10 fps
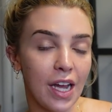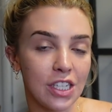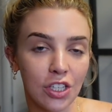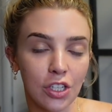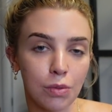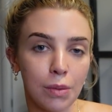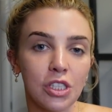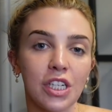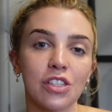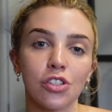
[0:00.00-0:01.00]
As you guys remember,
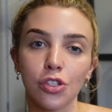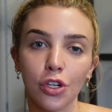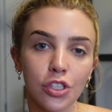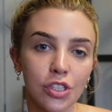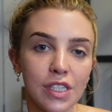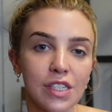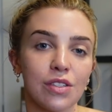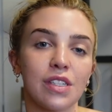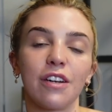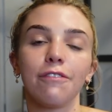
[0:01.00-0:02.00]
she had surgery, so
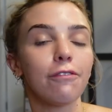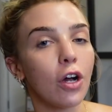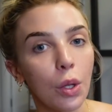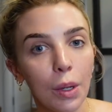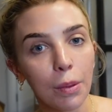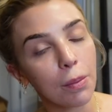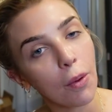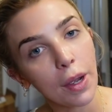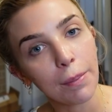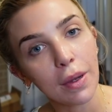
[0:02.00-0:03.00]
it's like a follow-up
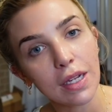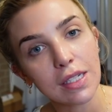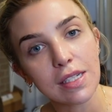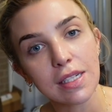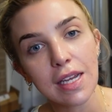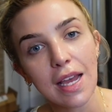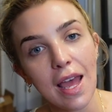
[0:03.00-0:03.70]
appointment.